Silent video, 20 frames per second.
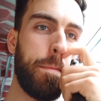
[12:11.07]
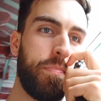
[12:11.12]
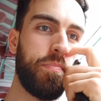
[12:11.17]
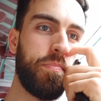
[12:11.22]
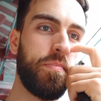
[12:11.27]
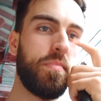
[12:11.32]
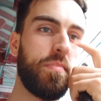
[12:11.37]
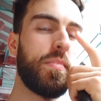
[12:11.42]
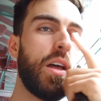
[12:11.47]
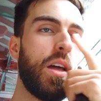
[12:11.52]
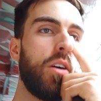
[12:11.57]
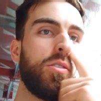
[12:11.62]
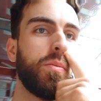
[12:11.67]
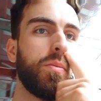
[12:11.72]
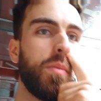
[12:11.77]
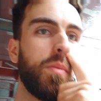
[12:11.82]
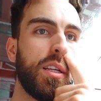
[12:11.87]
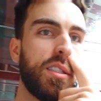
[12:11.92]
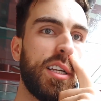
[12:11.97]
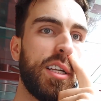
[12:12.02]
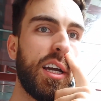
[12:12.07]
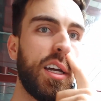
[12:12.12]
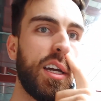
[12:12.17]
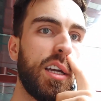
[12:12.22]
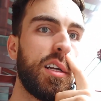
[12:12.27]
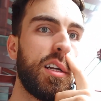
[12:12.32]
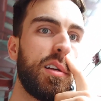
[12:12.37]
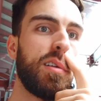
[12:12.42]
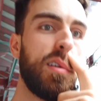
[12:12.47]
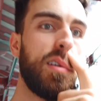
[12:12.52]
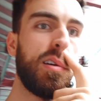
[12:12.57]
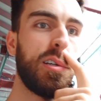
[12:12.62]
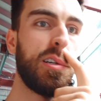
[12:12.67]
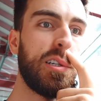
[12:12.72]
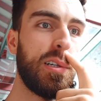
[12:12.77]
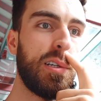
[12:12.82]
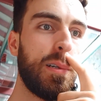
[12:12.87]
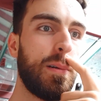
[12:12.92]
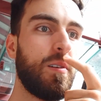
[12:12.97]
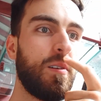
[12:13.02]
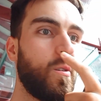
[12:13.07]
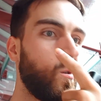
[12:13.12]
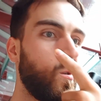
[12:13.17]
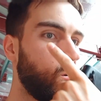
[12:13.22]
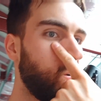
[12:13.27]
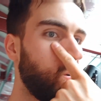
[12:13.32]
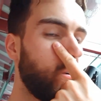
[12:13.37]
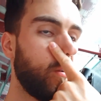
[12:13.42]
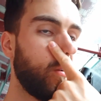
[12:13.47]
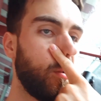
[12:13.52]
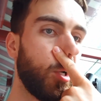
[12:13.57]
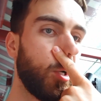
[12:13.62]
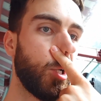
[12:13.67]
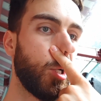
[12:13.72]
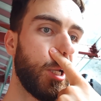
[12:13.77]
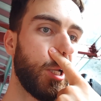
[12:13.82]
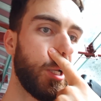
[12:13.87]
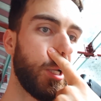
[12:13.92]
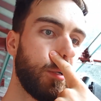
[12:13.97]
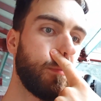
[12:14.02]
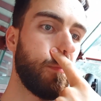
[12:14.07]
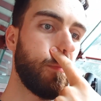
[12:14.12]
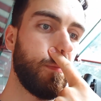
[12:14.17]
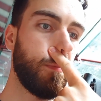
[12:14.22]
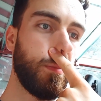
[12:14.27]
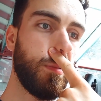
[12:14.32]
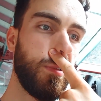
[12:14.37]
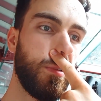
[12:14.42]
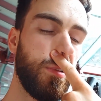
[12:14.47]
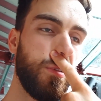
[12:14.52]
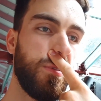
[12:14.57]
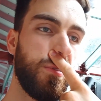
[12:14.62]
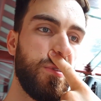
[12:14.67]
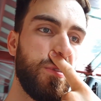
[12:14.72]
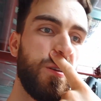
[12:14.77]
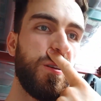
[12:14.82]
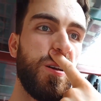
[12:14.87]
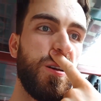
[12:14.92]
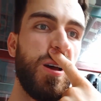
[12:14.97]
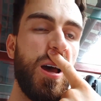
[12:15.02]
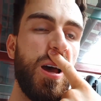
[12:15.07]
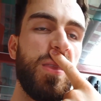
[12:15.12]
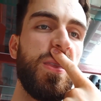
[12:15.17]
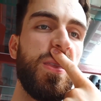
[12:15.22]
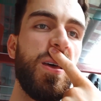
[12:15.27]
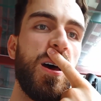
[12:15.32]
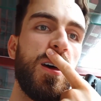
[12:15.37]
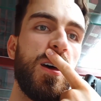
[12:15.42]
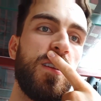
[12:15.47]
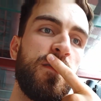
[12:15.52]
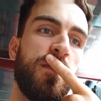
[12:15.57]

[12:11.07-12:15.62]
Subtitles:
that was my second learning. And then